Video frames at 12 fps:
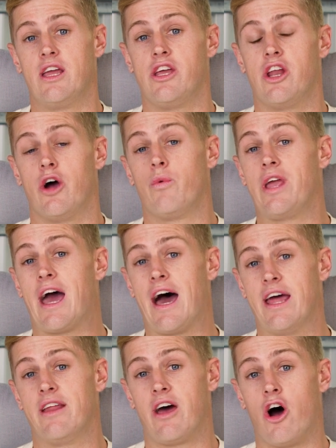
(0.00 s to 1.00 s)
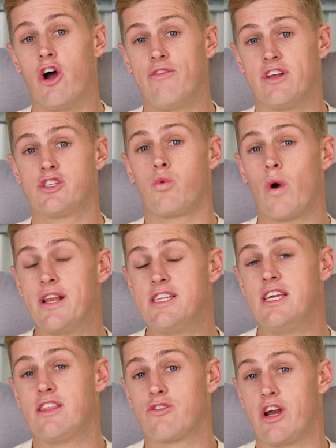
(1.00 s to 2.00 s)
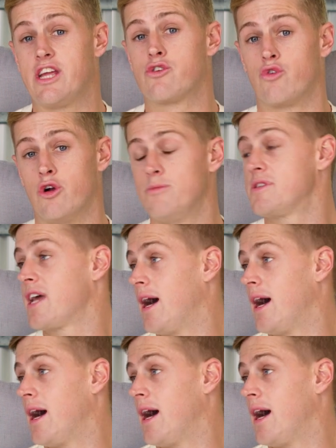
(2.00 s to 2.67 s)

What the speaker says: you know, we had over 23 groups